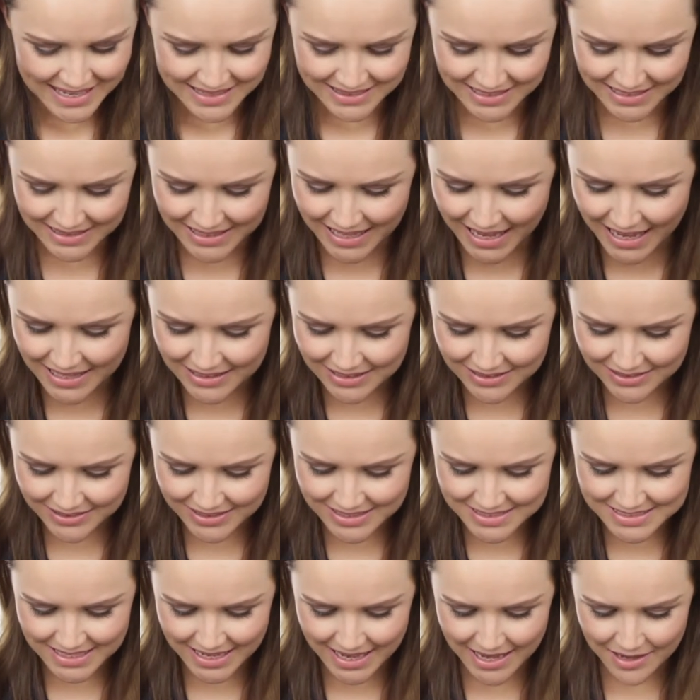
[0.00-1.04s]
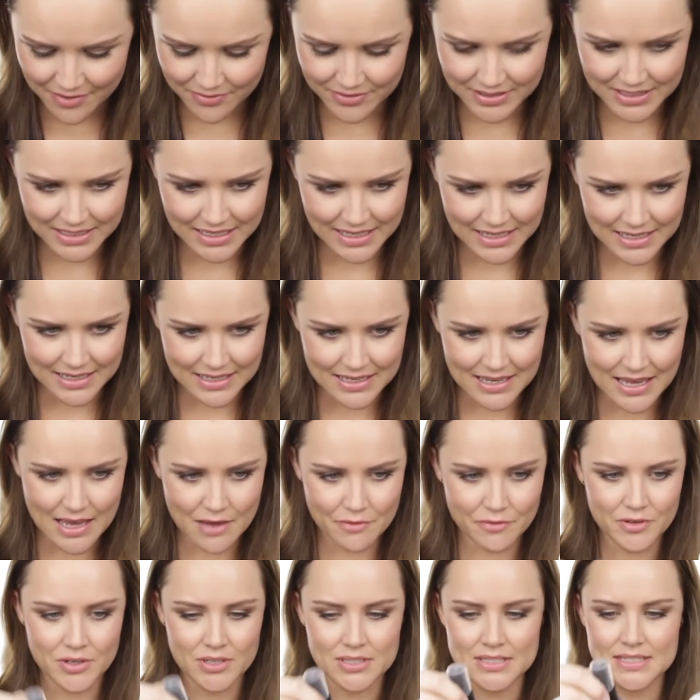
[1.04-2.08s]
Then the other things I have in here,
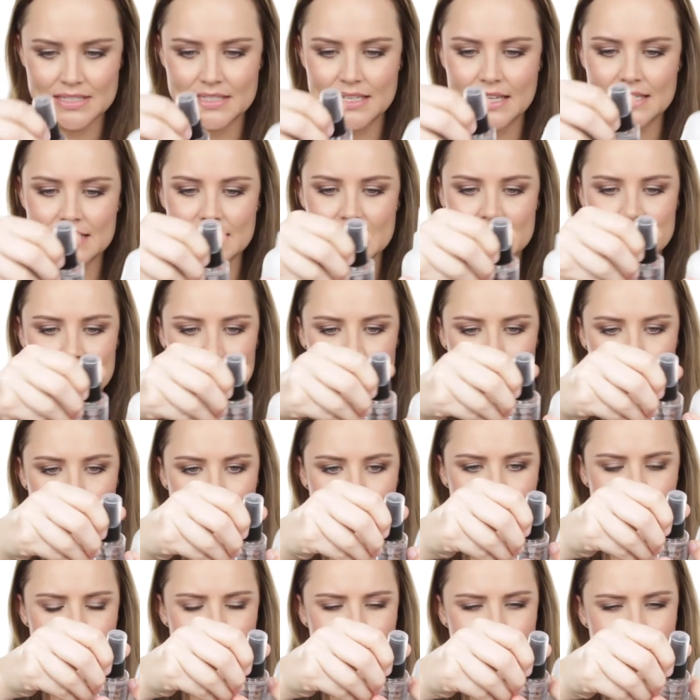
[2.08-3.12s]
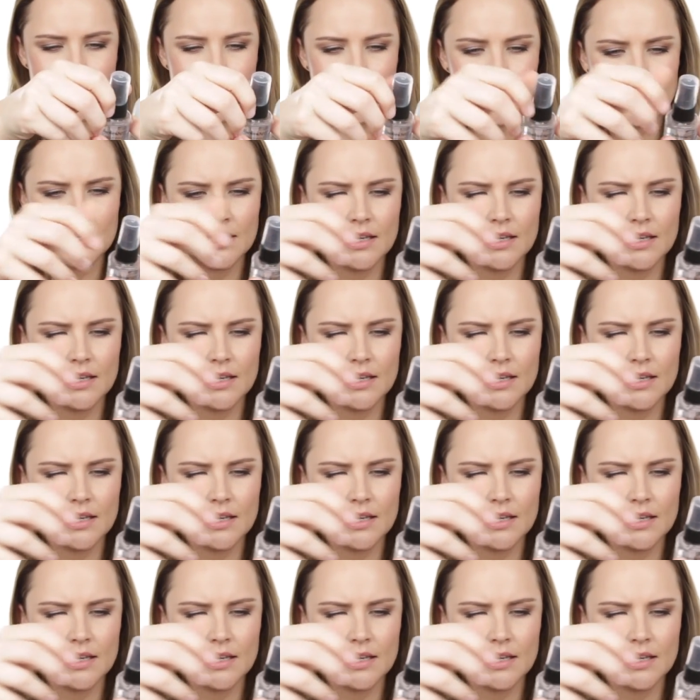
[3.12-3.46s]
I've got setting sprays.